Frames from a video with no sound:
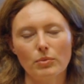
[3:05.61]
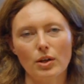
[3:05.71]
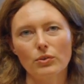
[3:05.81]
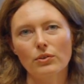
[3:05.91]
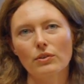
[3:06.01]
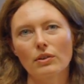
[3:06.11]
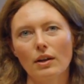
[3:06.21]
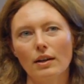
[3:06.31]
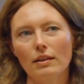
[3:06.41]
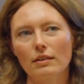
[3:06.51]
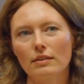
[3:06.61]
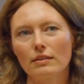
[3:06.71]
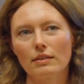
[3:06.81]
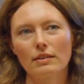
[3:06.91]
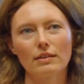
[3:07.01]
mouth
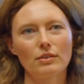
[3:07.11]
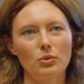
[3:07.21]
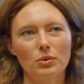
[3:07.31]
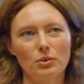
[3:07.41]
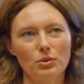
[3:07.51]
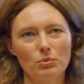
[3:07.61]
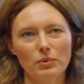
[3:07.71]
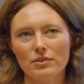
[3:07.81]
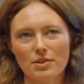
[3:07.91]
or with a